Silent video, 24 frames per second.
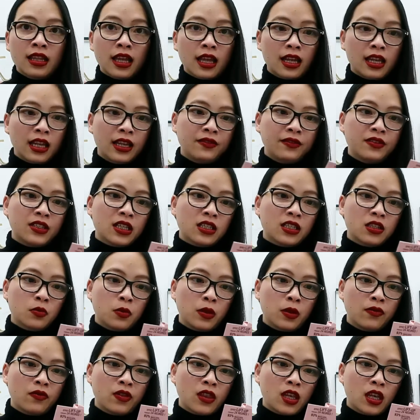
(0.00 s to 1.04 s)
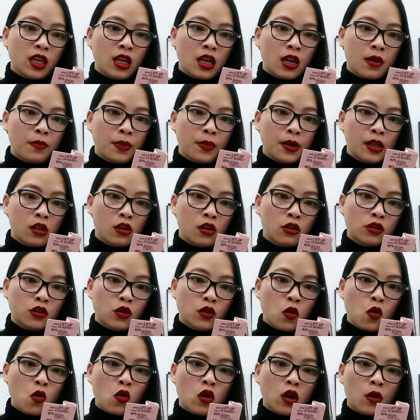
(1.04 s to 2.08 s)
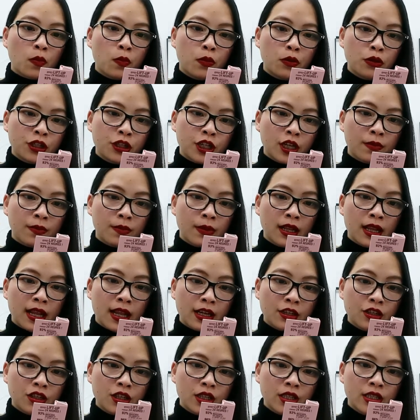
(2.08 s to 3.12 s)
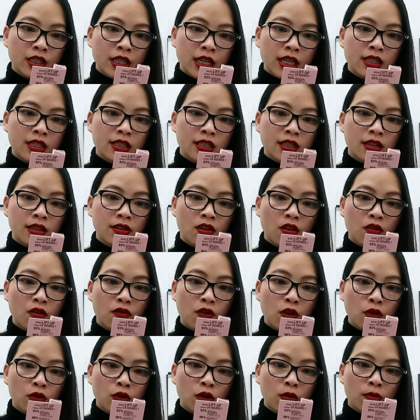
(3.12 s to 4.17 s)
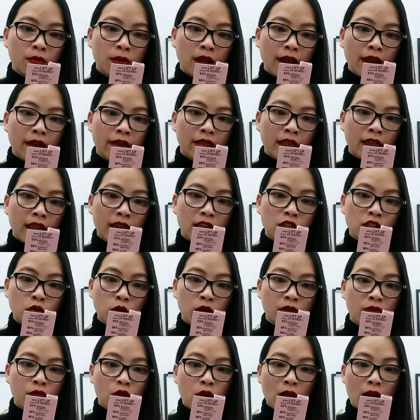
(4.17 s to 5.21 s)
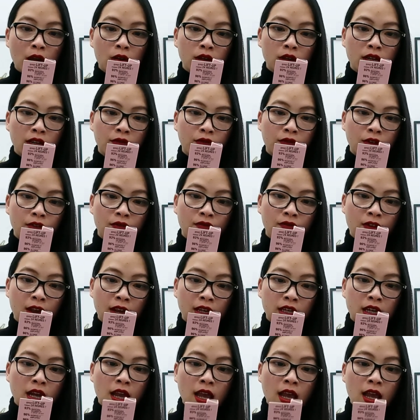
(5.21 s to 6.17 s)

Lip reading: that leaves us with the Pillow Talk Push-Up Lashes Instant Volume Length and 24-Hour Lift Effect